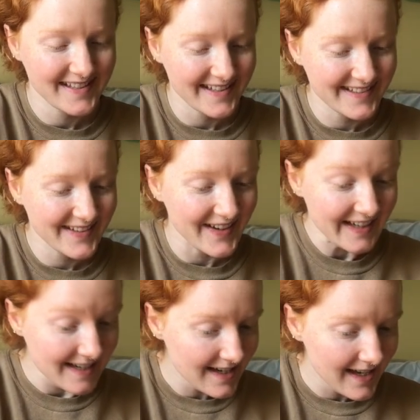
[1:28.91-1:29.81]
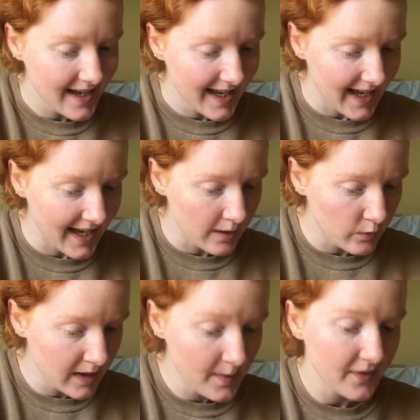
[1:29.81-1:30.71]
that's good. And
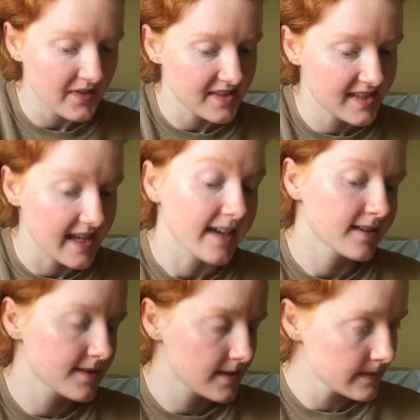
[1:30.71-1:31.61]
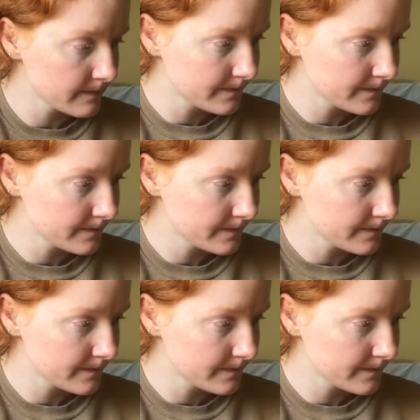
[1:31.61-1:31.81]
what about the 6?